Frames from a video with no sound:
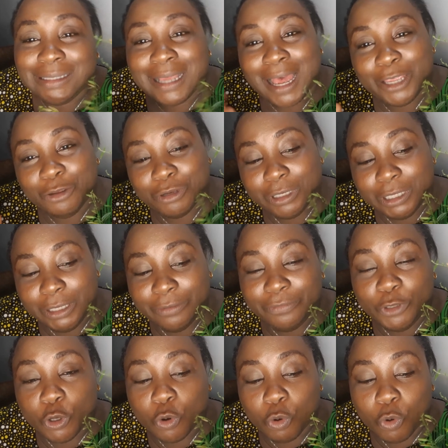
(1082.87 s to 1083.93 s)
and you leave
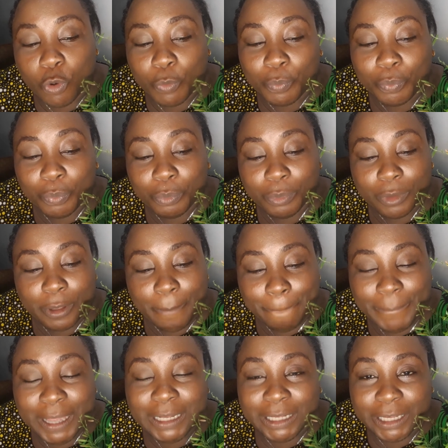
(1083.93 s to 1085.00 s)
your
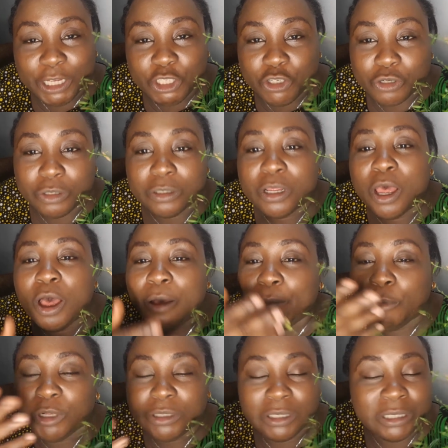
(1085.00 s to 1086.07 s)
medication,
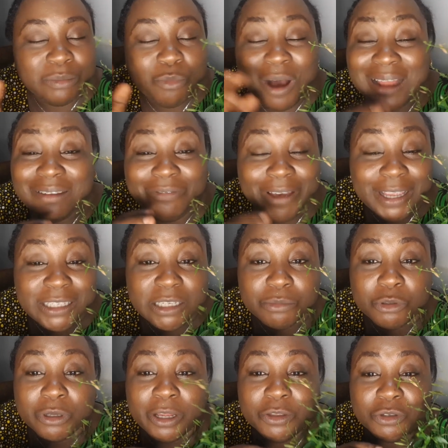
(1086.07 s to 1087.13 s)
but it's more advisable
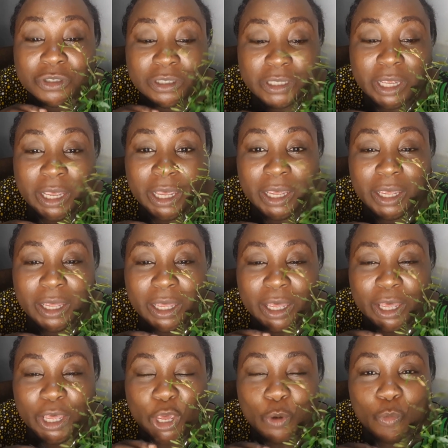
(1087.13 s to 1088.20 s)
that you stay
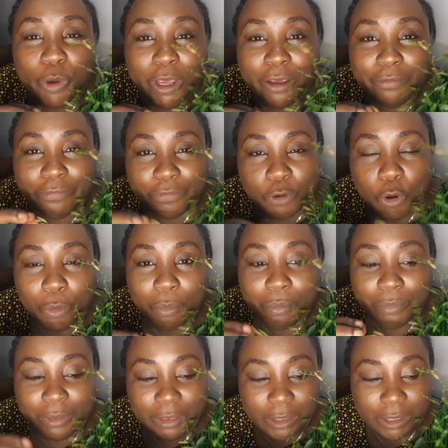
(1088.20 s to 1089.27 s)
away from
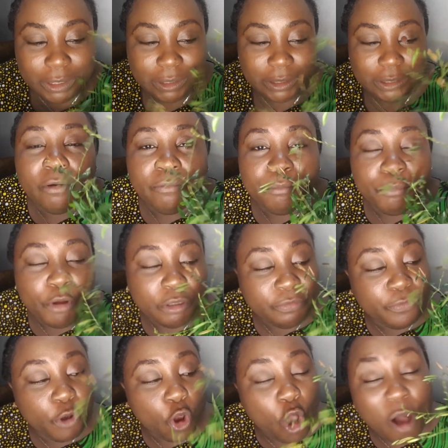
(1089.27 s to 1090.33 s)
this. But
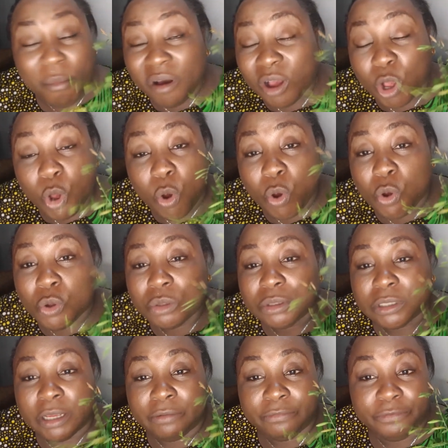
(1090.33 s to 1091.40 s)
for common colds
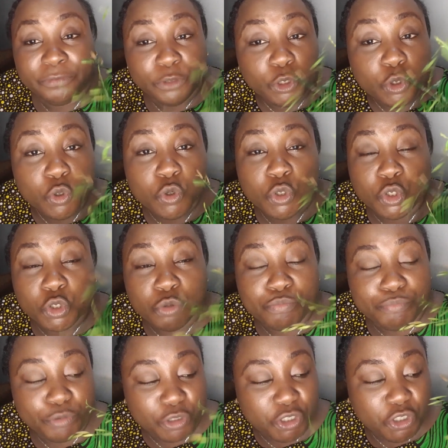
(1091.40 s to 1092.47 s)
and flu, to
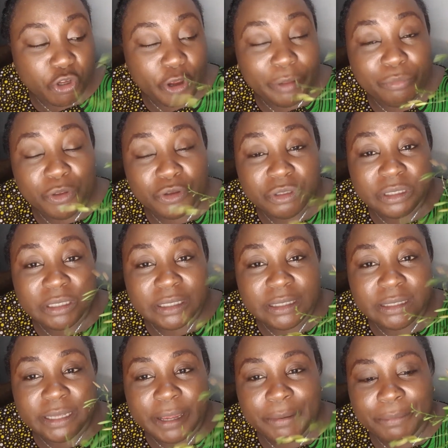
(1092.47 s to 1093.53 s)
boost your immune
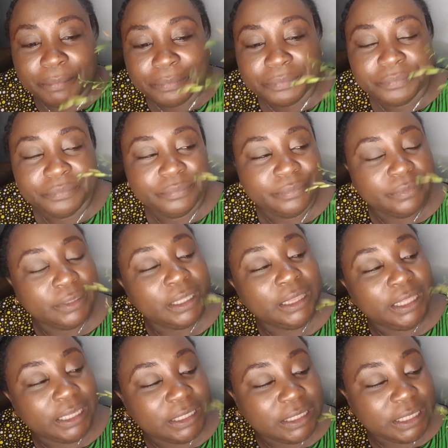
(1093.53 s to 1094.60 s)
system,
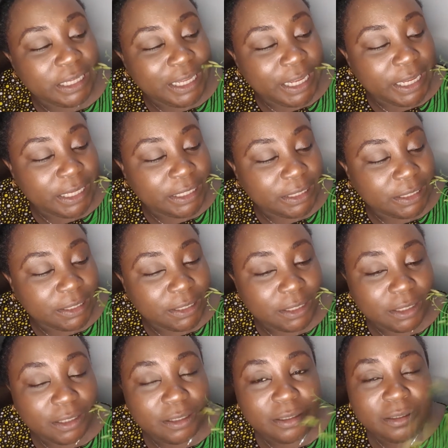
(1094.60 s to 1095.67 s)
this is
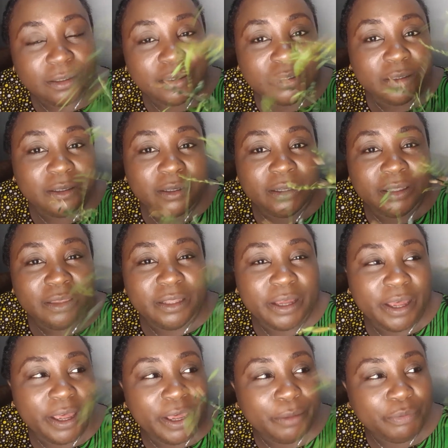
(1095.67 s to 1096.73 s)
the
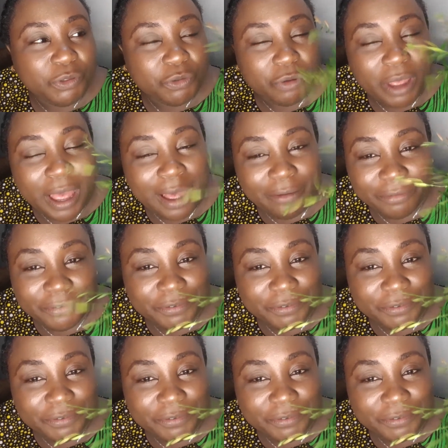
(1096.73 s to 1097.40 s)
herb to have.